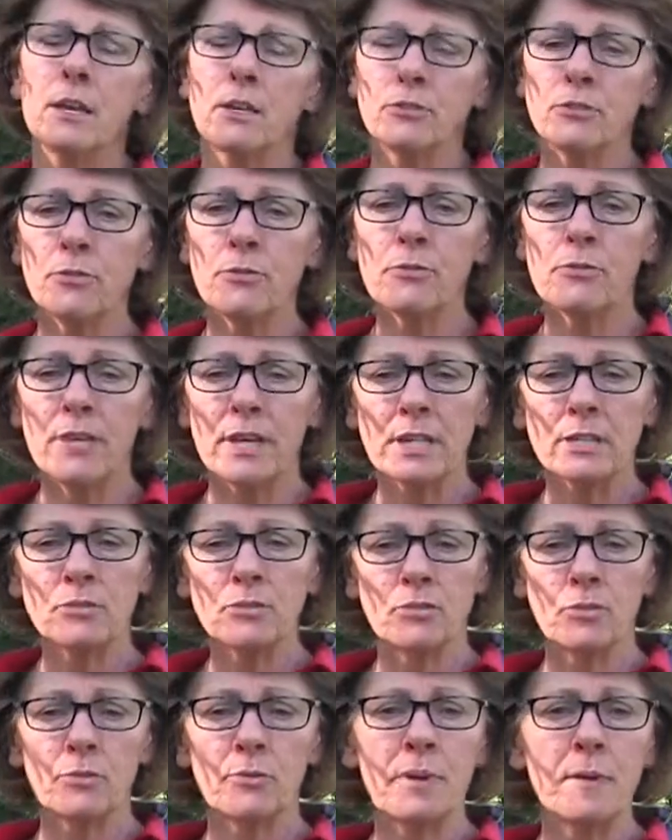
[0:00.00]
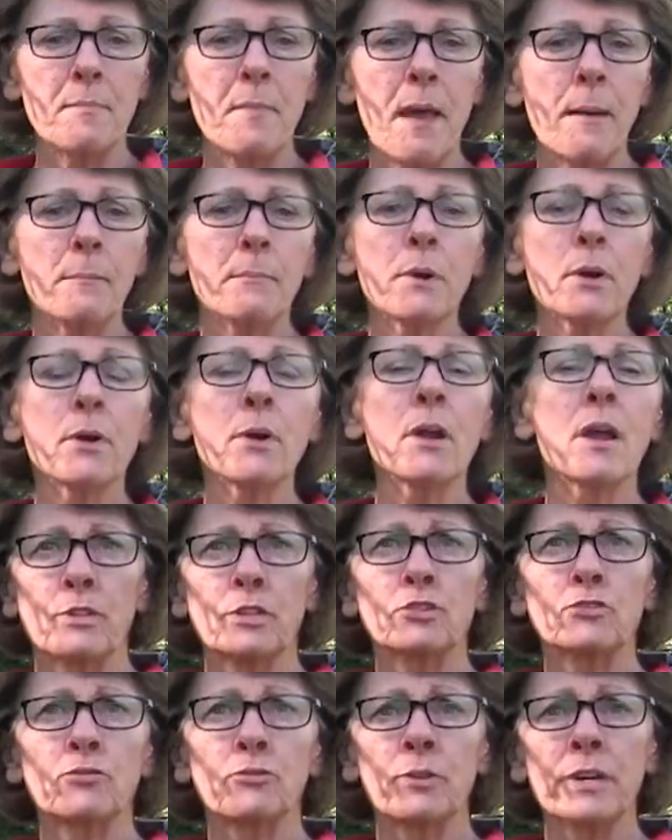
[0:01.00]
2 things to remember: the
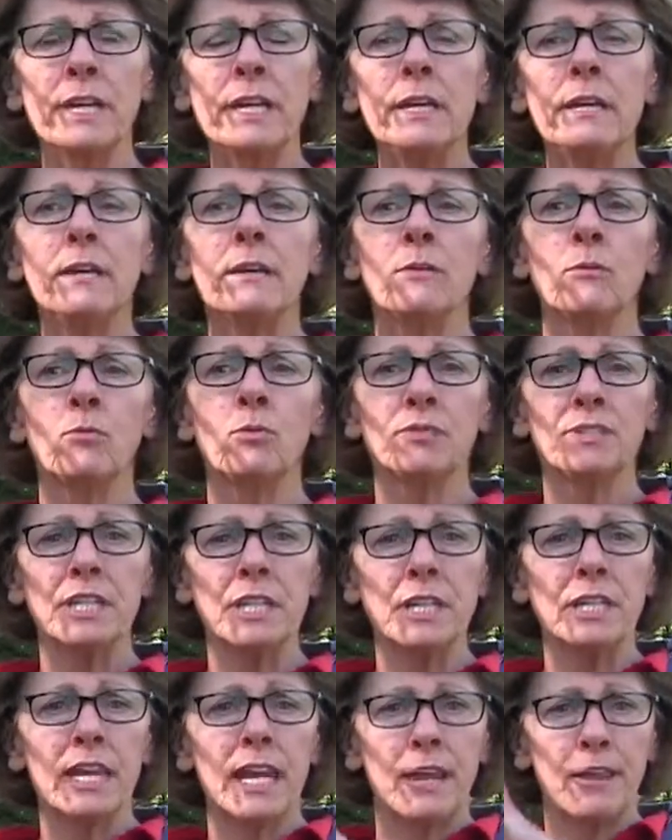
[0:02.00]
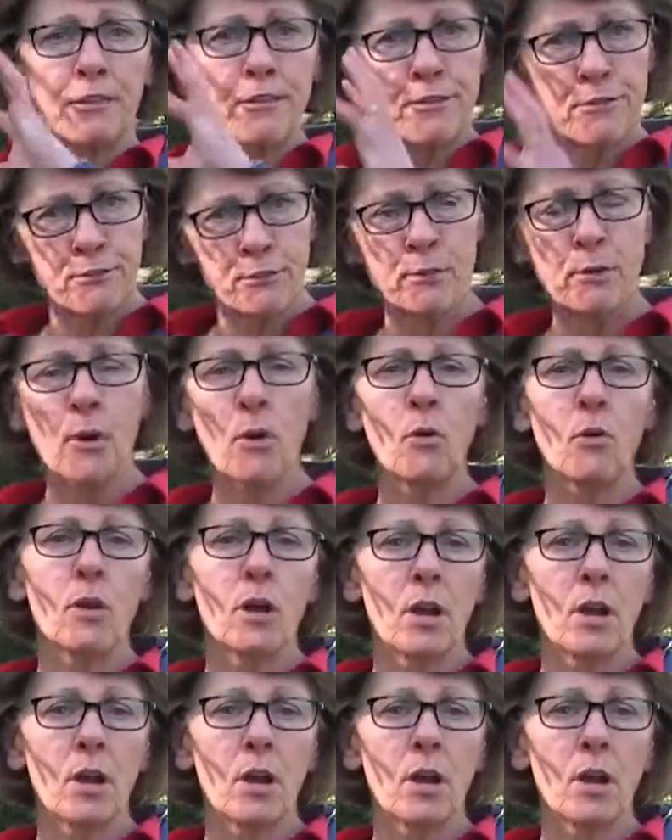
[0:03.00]
tree will need a thorough